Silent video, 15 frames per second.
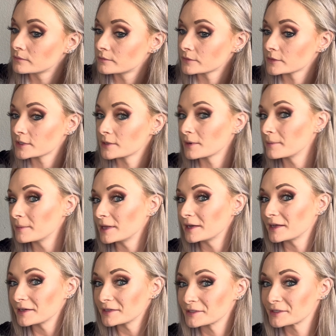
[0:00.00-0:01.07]
See what I mean?
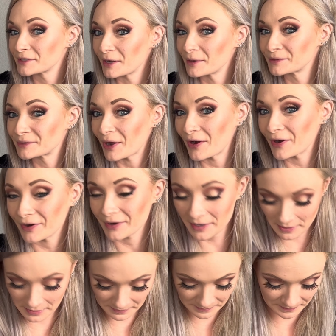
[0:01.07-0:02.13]
It is so dark.
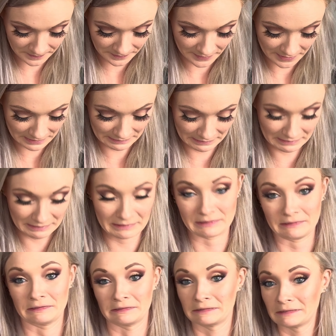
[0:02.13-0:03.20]
Ugh.
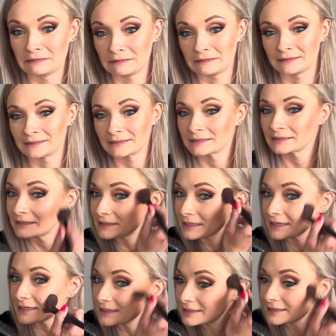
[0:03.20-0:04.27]

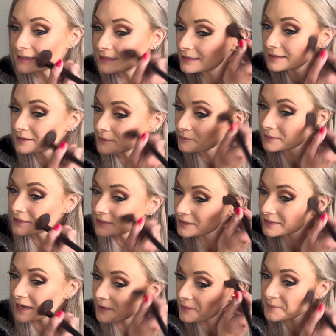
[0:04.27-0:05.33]
Okay. I'll blend it
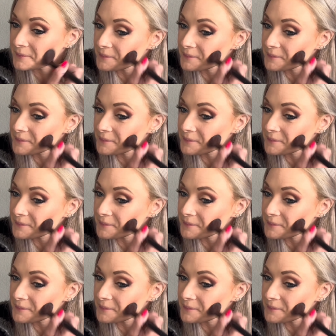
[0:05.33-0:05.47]
out.